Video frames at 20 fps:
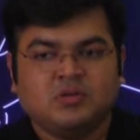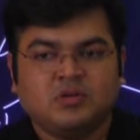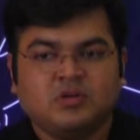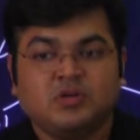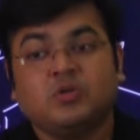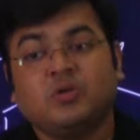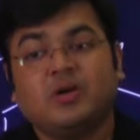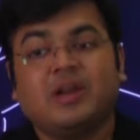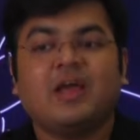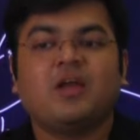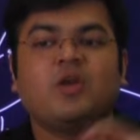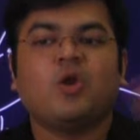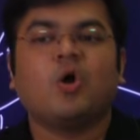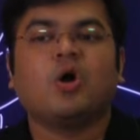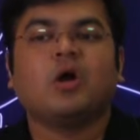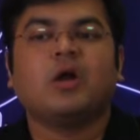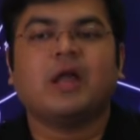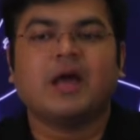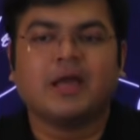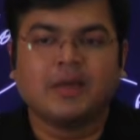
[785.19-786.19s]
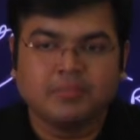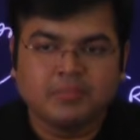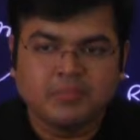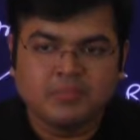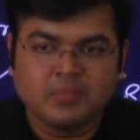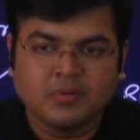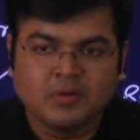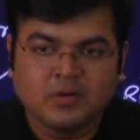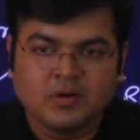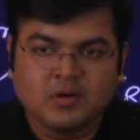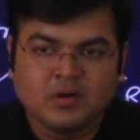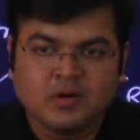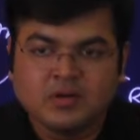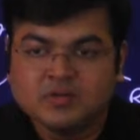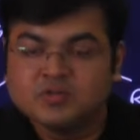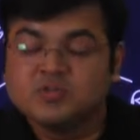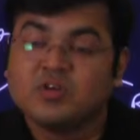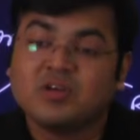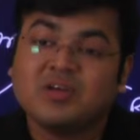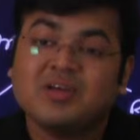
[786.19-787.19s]
You'll take longer time.
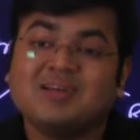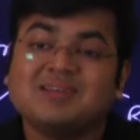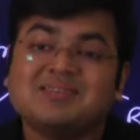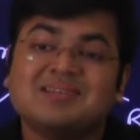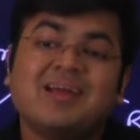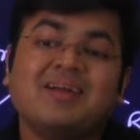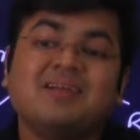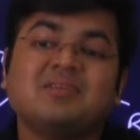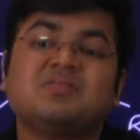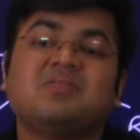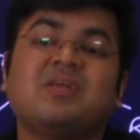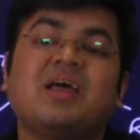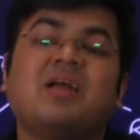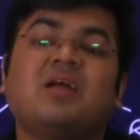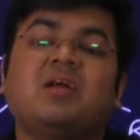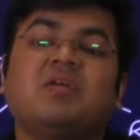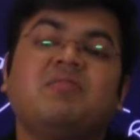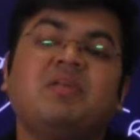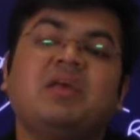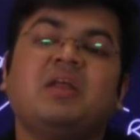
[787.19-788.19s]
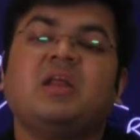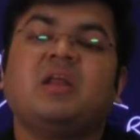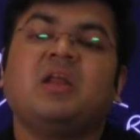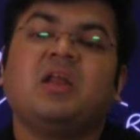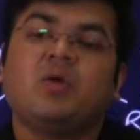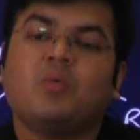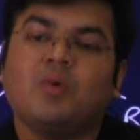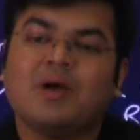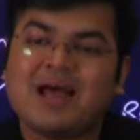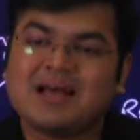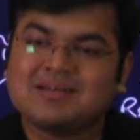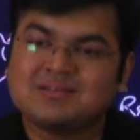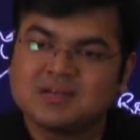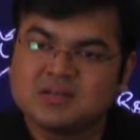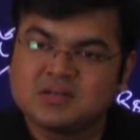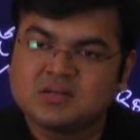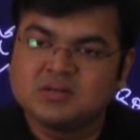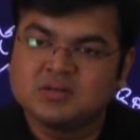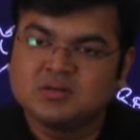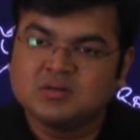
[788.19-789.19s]
So real estate is relatively an illiquid
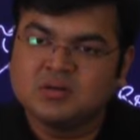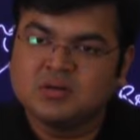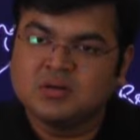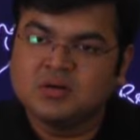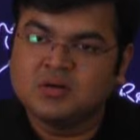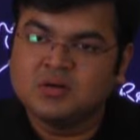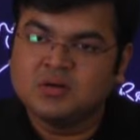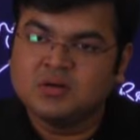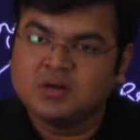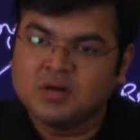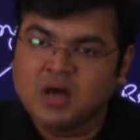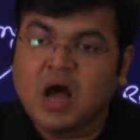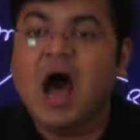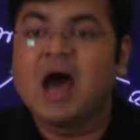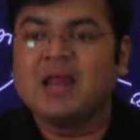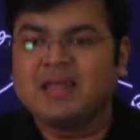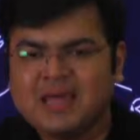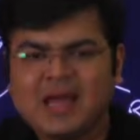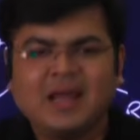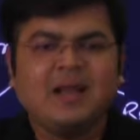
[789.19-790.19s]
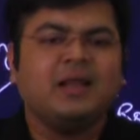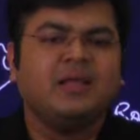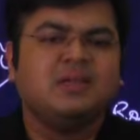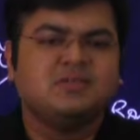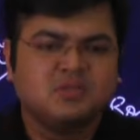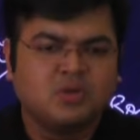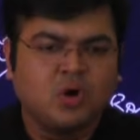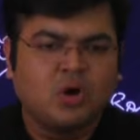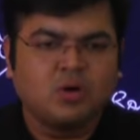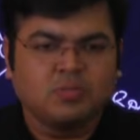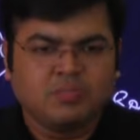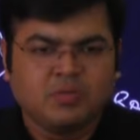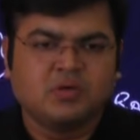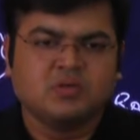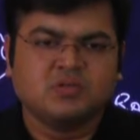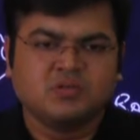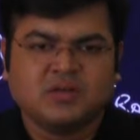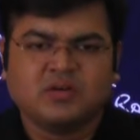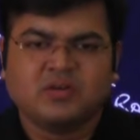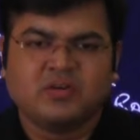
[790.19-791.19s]
asset. REIT is not,
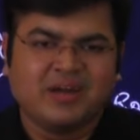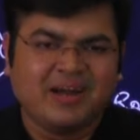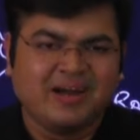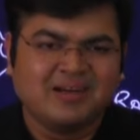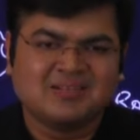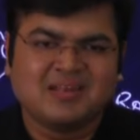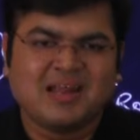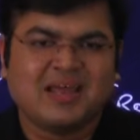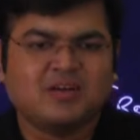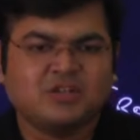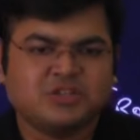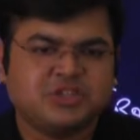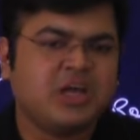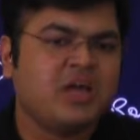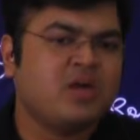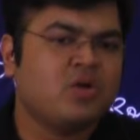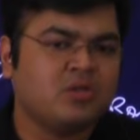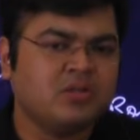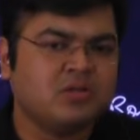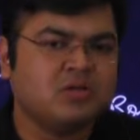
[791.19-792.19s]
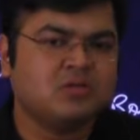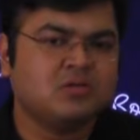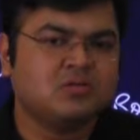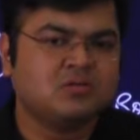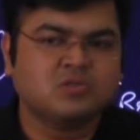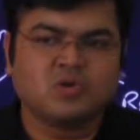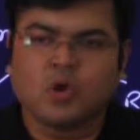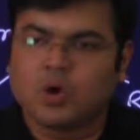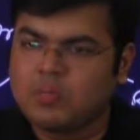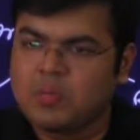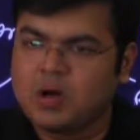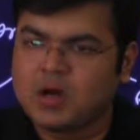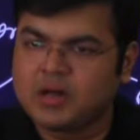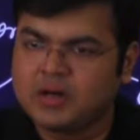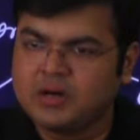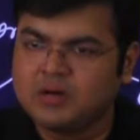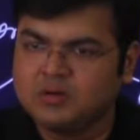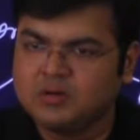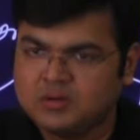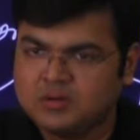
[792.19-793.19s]
because it trades like a share on the stock
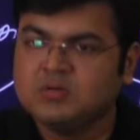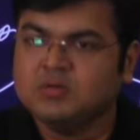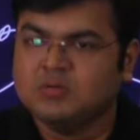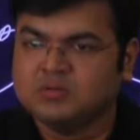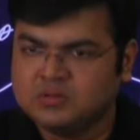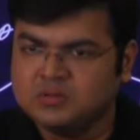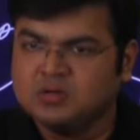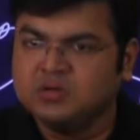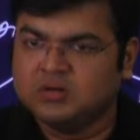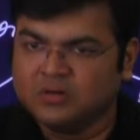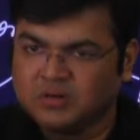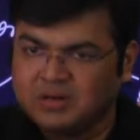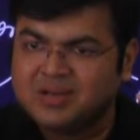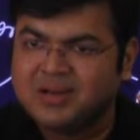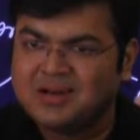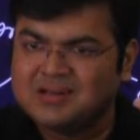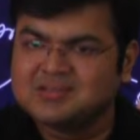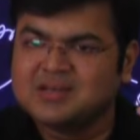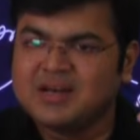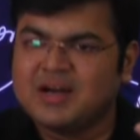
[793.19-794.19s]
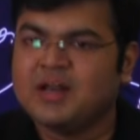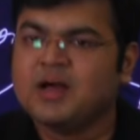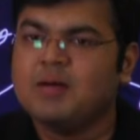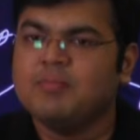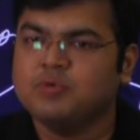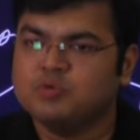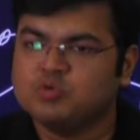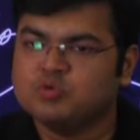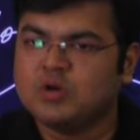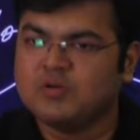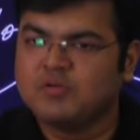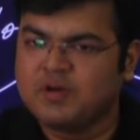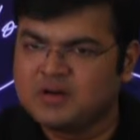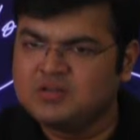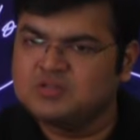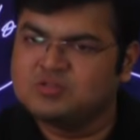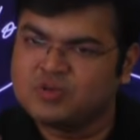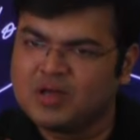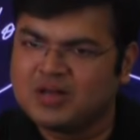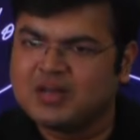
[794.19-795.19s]
market, the real estate cum mutual
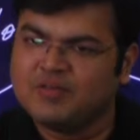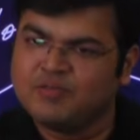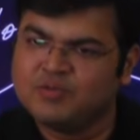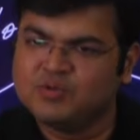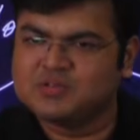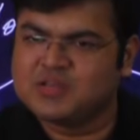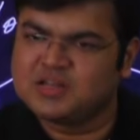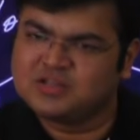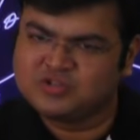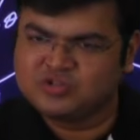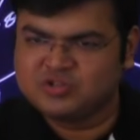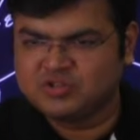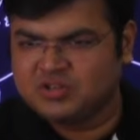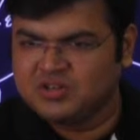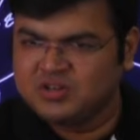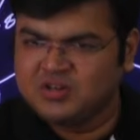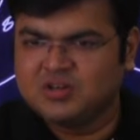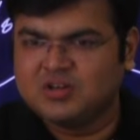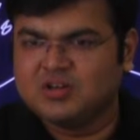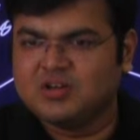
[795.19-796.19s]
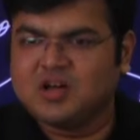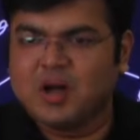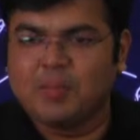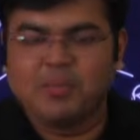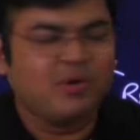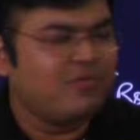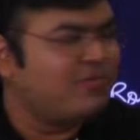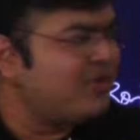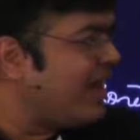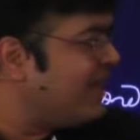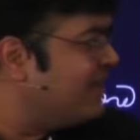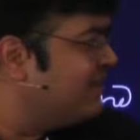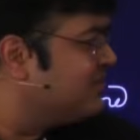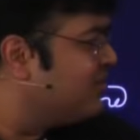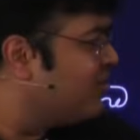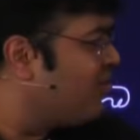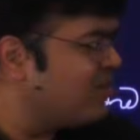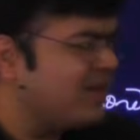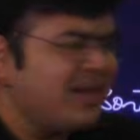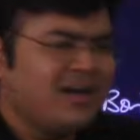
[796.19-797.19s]
fund. So I'll give you such couple of lines and
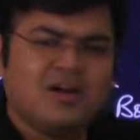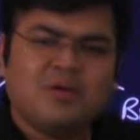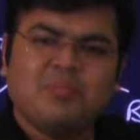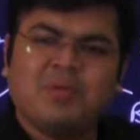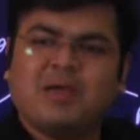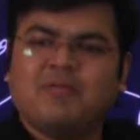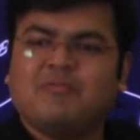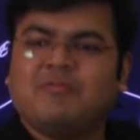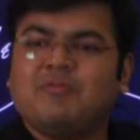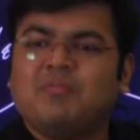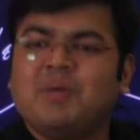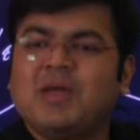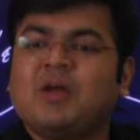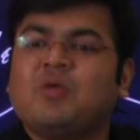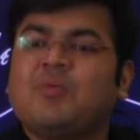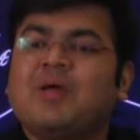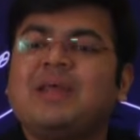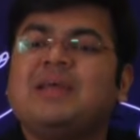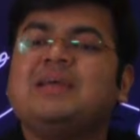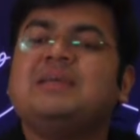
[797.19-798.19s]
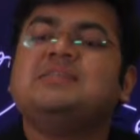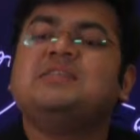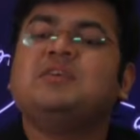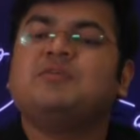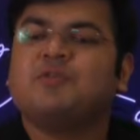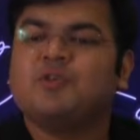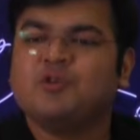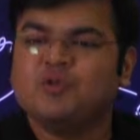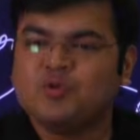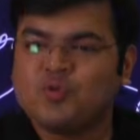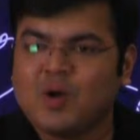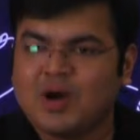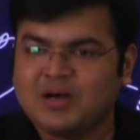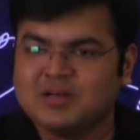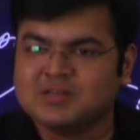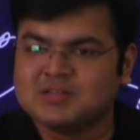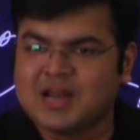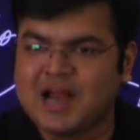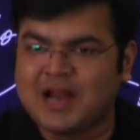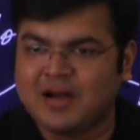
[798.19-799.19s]
all that. It will make it very easy for you to
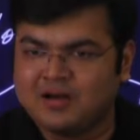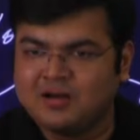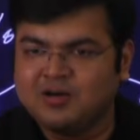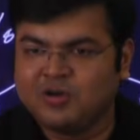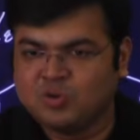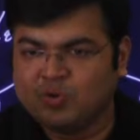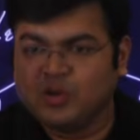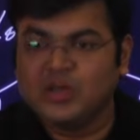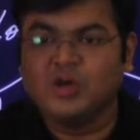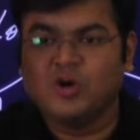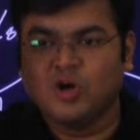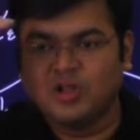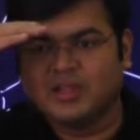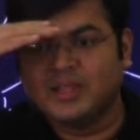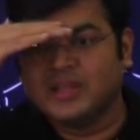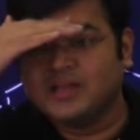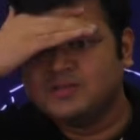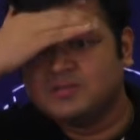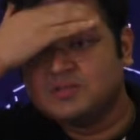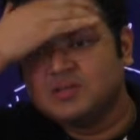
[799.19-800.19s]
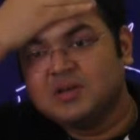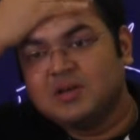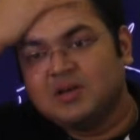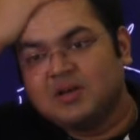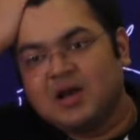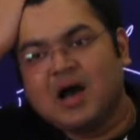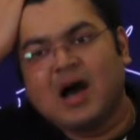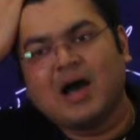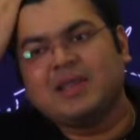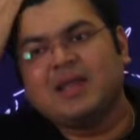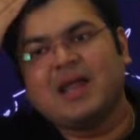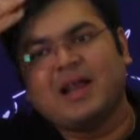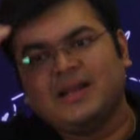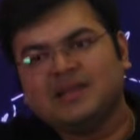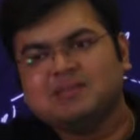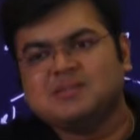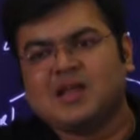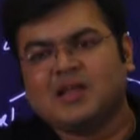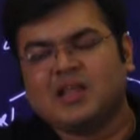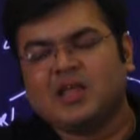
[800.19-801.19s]
understand, to recall things. REIT
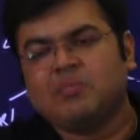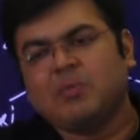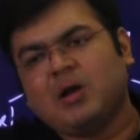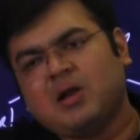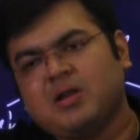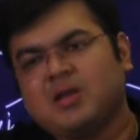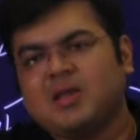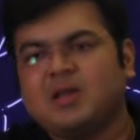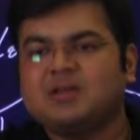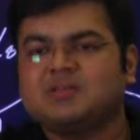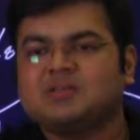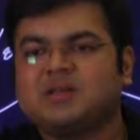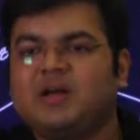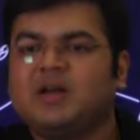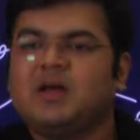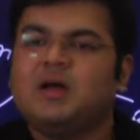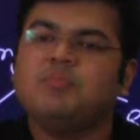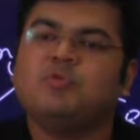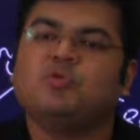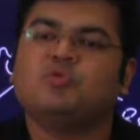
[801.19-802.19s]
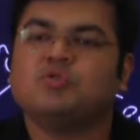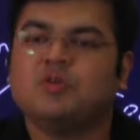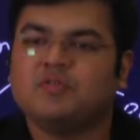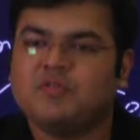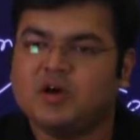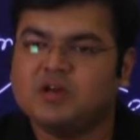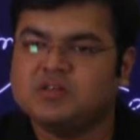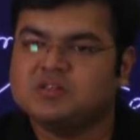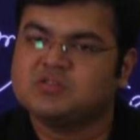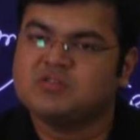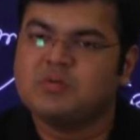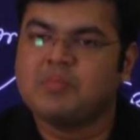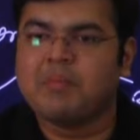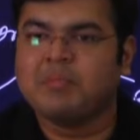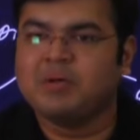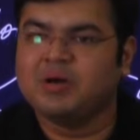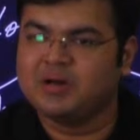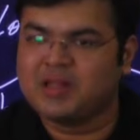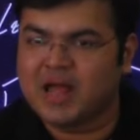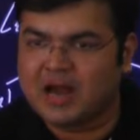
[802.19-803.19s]
is nothing but real estate cum mutual fund. Just
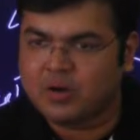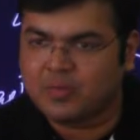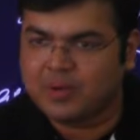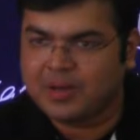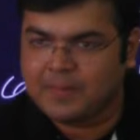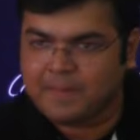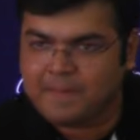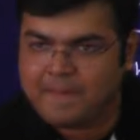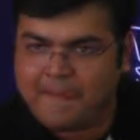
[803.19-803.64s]
remember it that way.